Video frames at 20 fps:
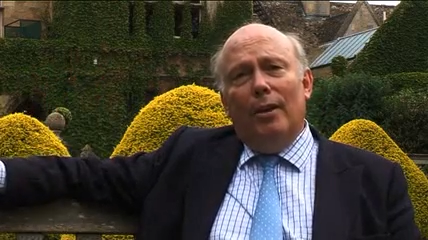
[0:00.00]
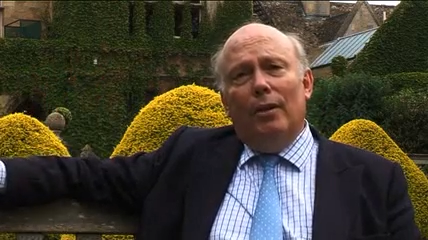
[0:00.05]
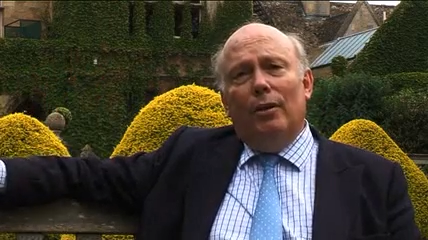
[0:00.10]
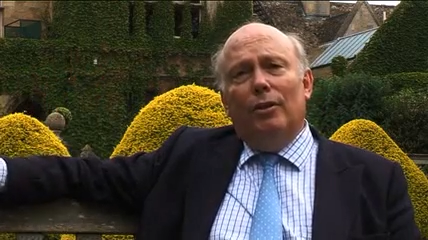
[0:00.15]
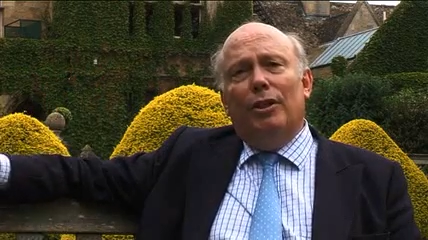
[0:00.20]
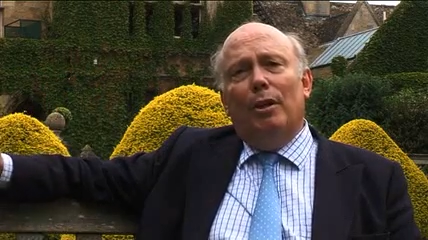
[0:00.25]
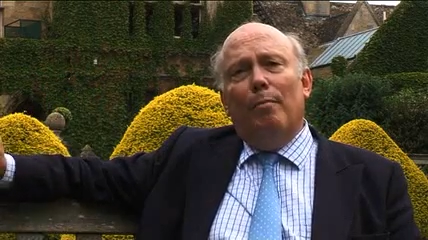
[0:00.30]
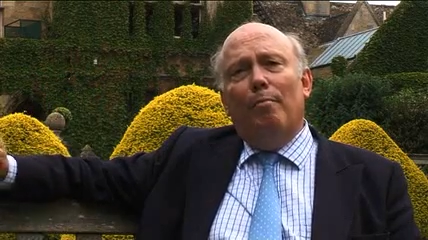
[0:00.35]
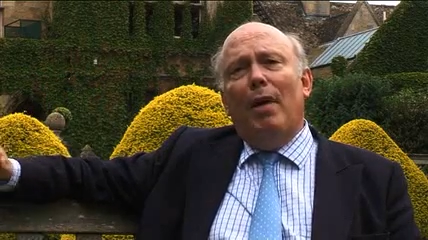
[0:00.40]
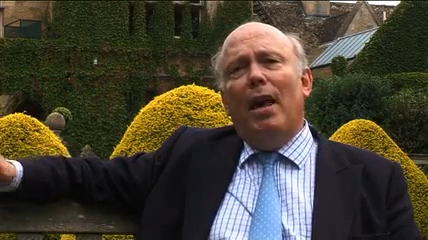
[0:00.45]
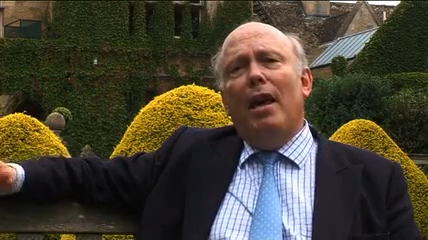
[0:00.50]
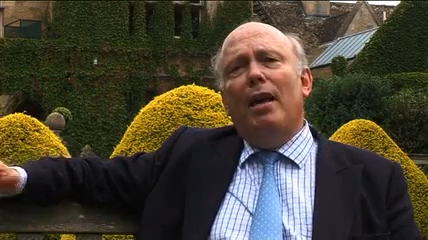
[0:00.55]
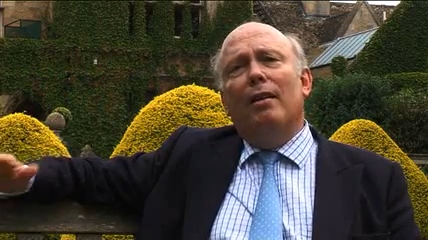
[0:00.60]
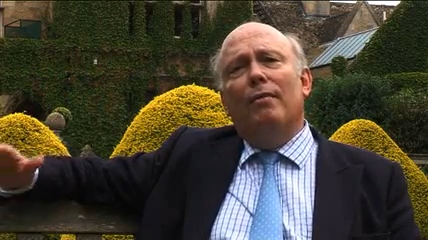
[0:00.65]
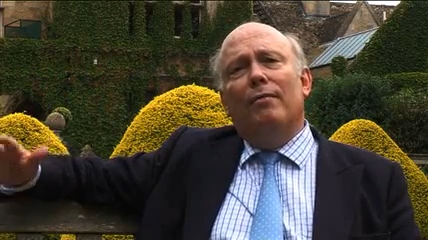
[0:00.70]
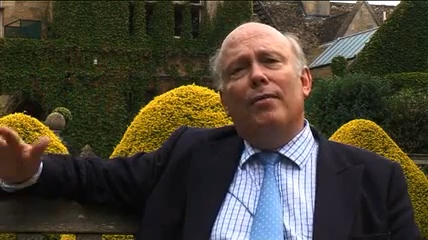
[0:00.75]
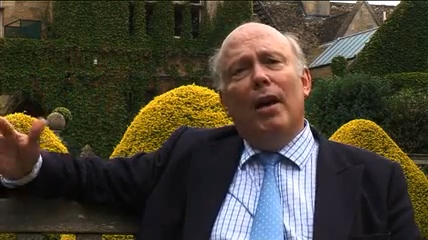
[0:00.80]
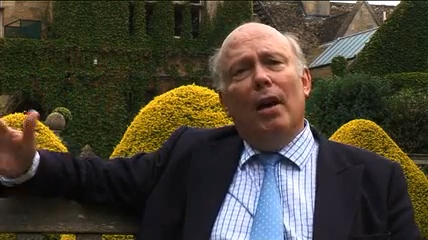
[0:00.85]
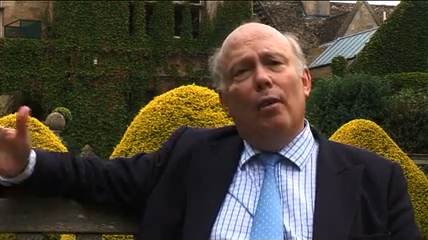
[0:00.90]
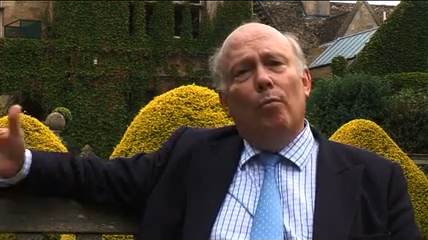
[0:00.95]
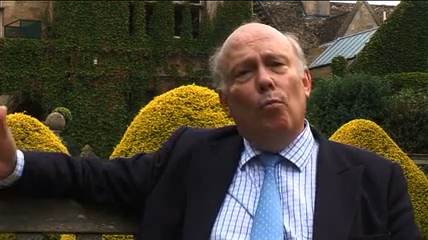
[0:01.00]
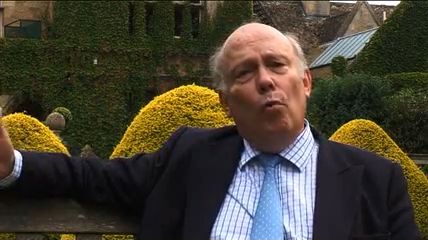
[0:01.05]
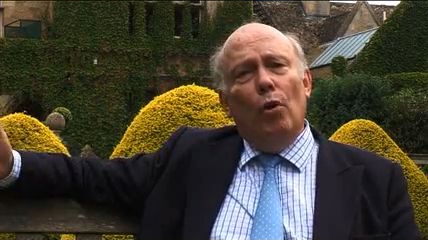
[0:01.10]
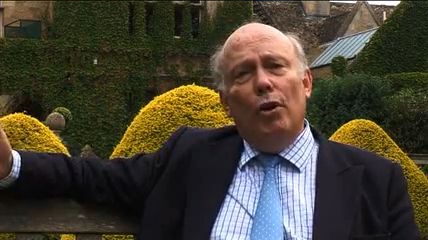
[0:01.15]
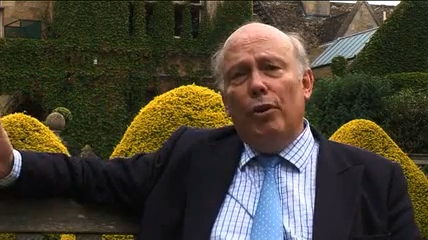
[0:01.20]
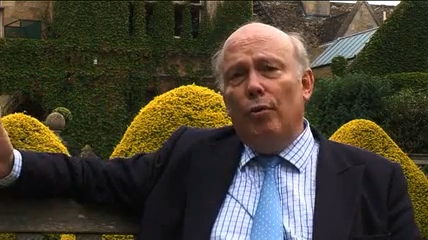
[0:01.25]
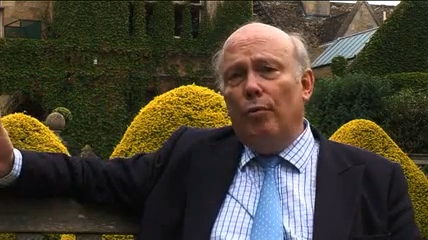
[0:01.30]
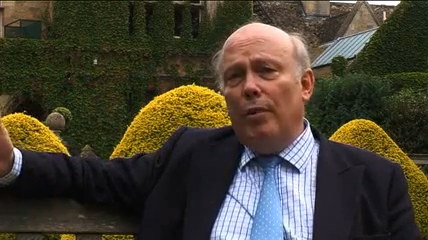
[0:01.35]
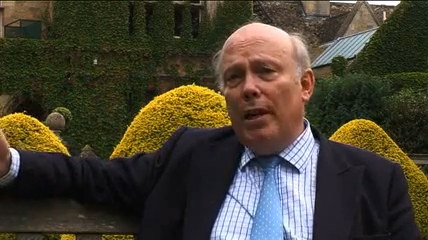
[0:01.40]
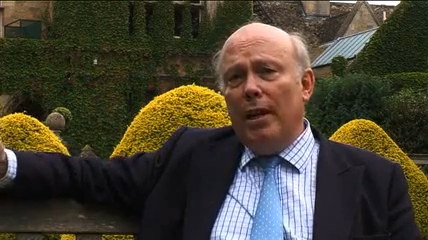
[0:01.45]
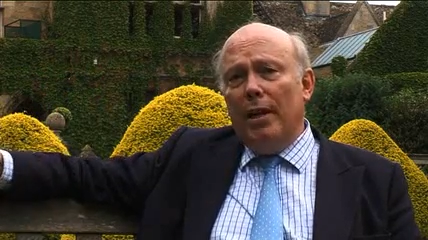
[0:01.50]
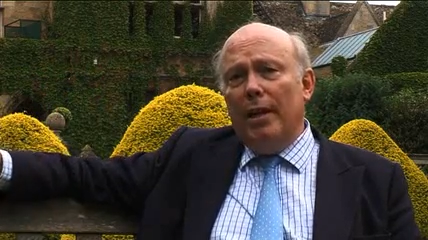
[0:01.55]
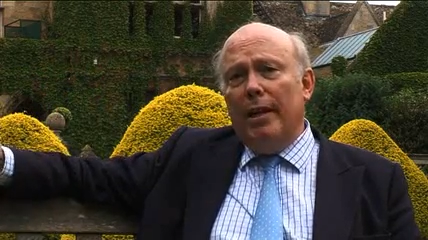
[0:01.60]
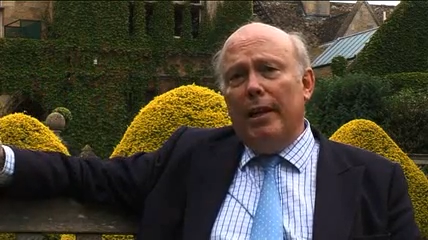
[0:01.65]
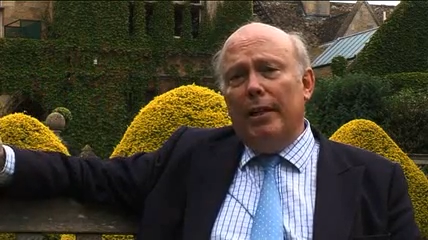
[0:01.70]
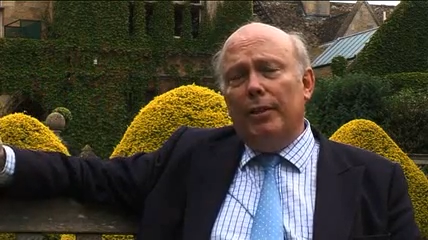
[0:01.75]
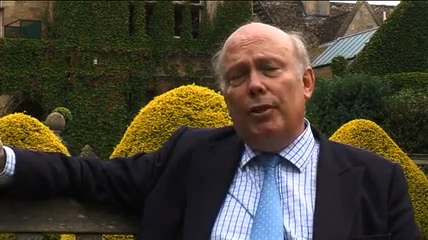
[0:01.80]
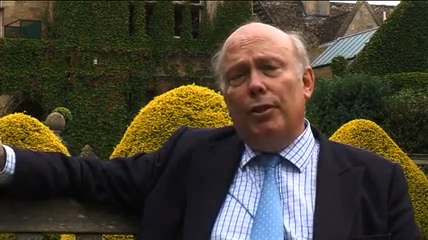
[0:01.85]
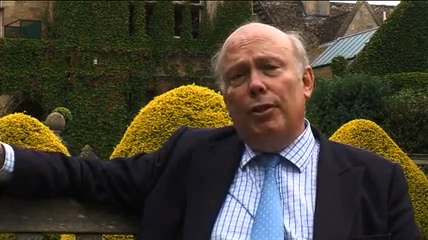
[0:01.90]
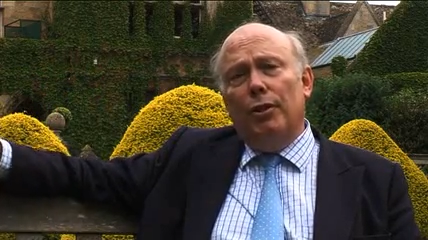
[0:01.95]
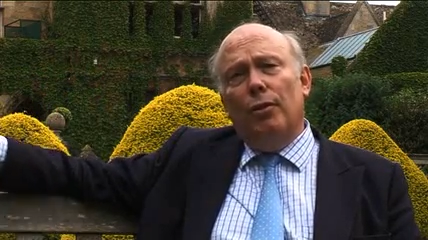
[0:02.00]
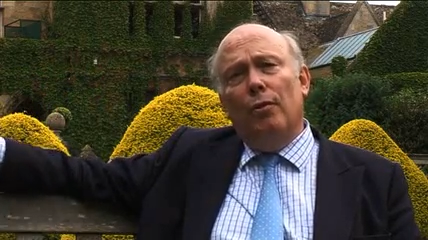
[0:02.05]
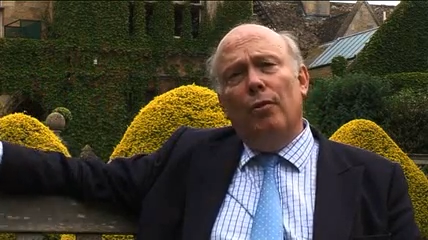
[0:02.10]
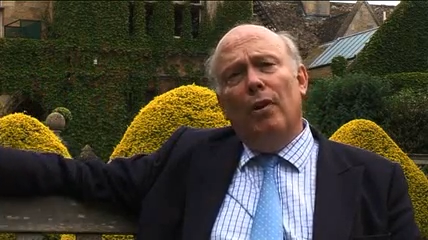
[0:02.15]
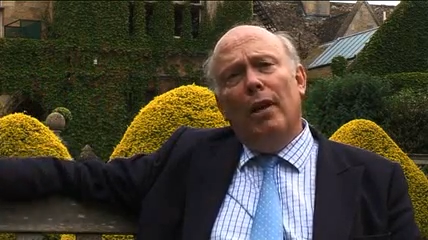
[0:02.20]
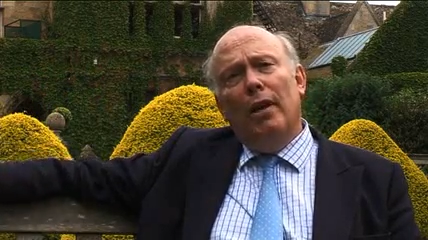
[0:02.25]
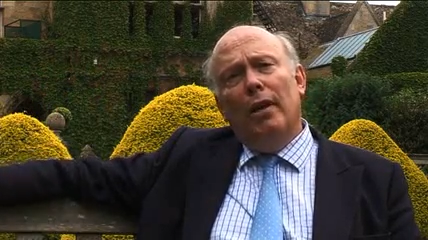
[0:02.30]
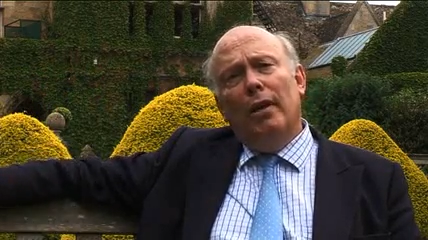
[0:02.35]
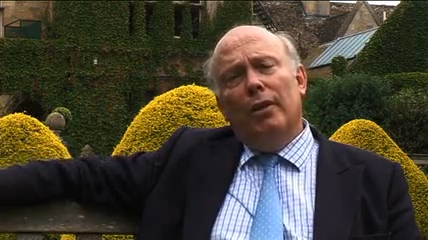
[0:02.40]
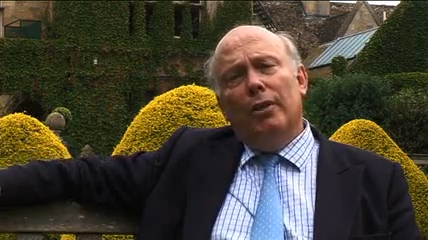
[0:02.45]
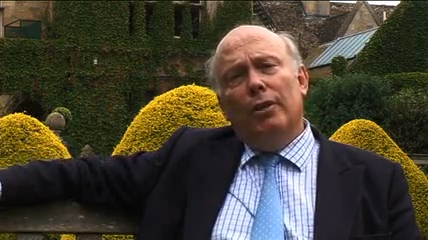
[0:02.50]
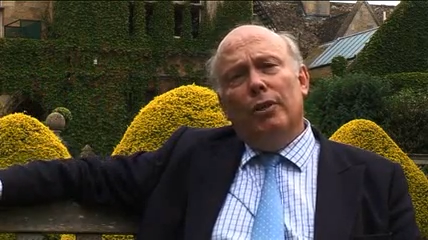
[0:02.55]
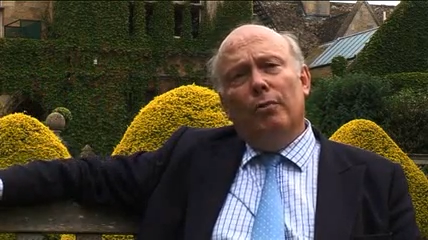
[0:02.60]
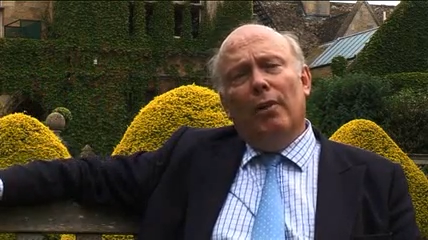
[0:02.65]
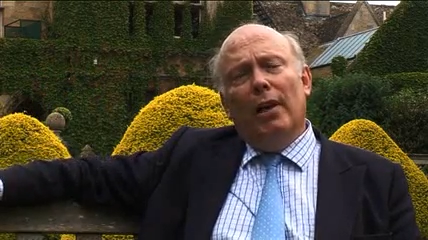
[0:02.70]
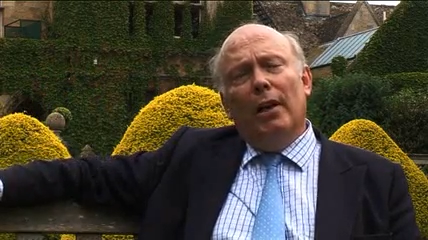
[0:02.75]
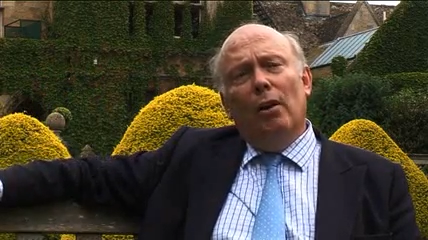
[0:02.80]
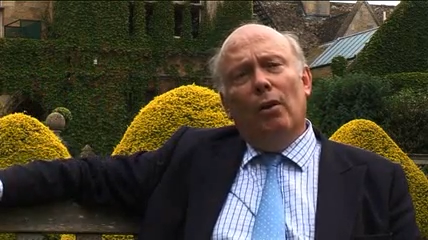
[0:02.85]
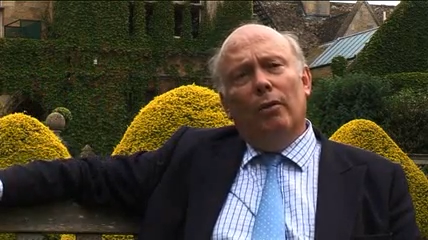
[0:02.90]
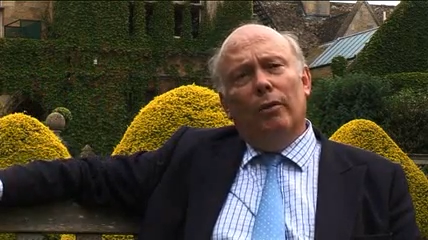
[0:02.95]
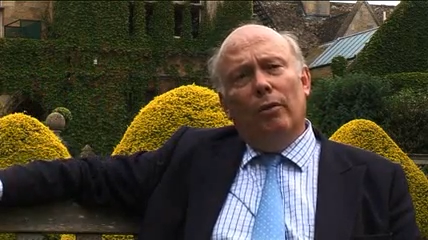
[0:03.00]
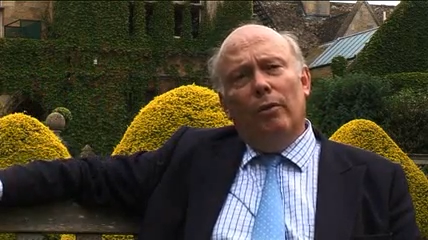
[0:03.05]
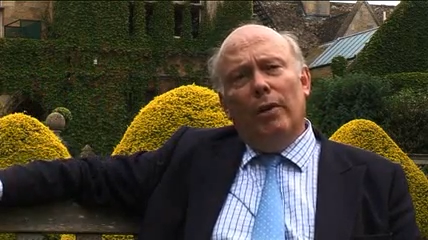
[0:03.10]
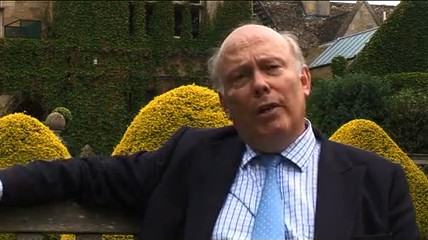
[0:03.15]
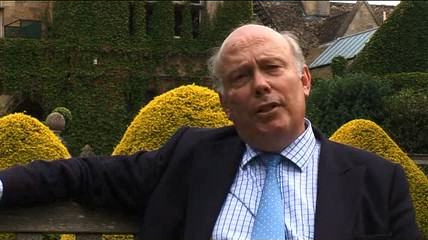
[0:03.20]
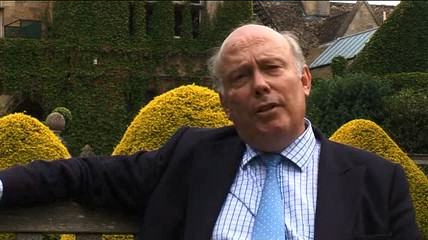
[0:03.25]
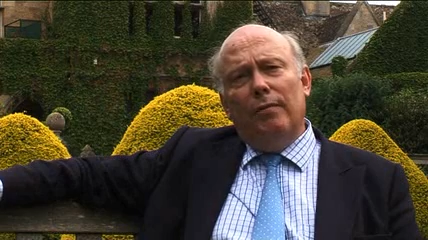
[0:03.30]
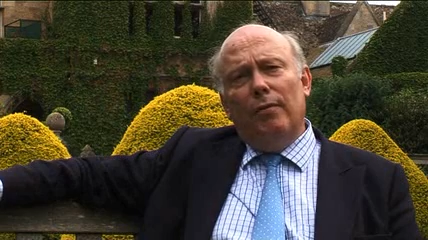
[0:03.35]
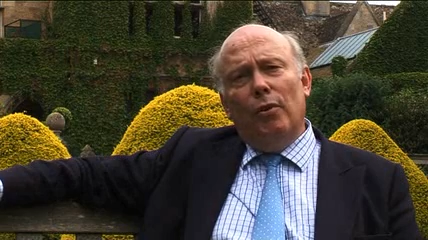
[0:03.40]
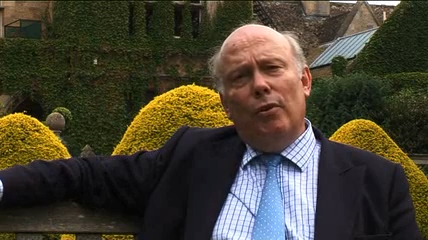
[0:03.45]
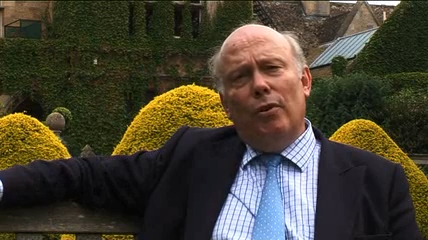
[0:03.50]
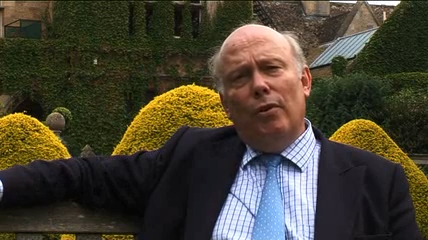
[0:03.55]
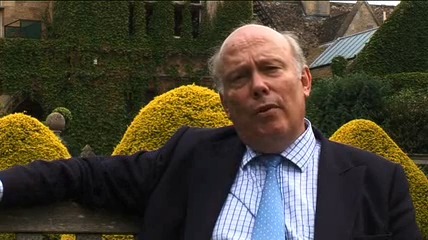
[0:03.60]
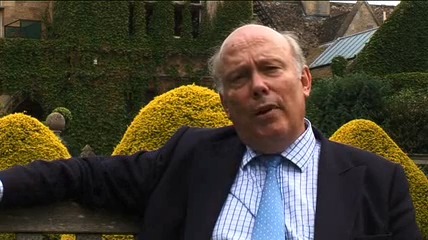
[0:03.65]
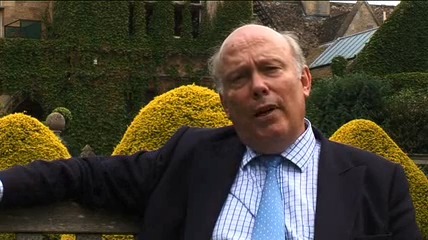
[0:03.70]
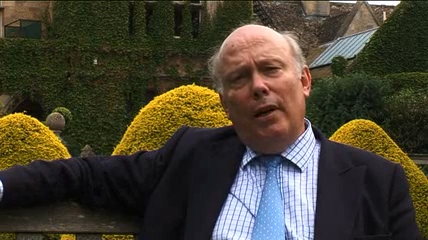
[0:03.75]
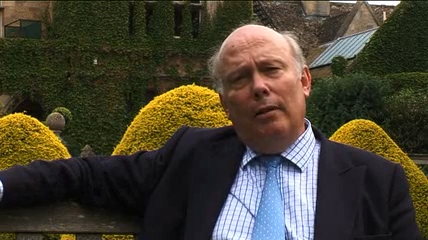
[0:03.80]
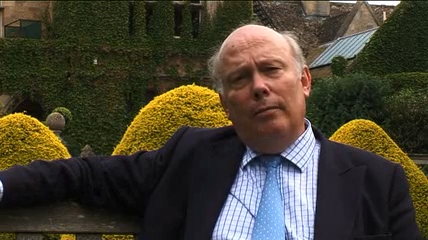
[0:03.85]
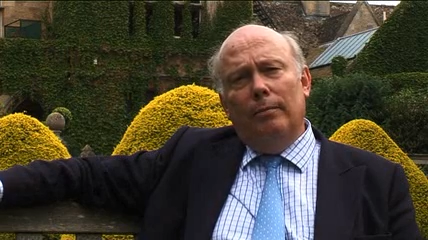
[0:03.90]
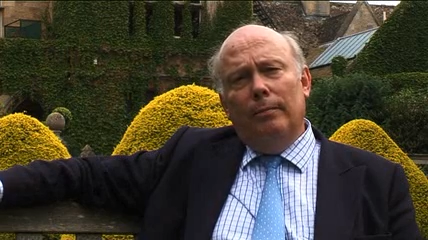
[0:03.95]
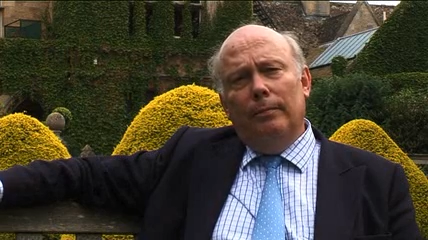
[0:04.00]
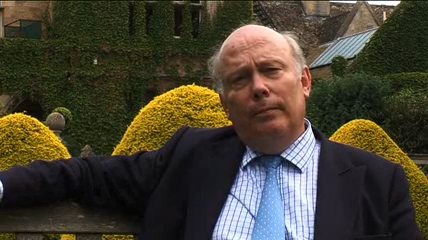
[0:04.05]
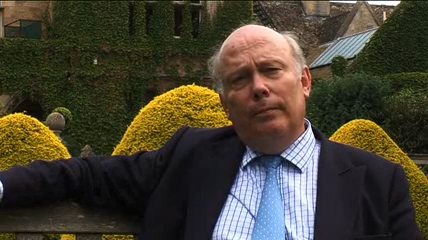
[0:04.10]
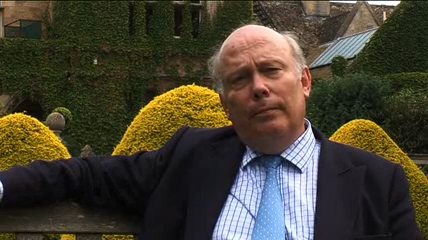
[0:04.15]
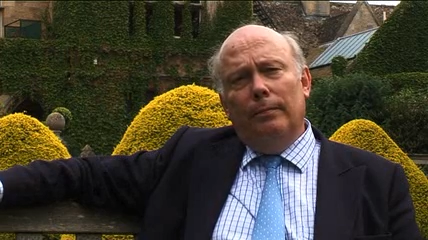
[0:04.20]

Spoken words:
because it may have done what you needed it to do to unlock the rest of your career.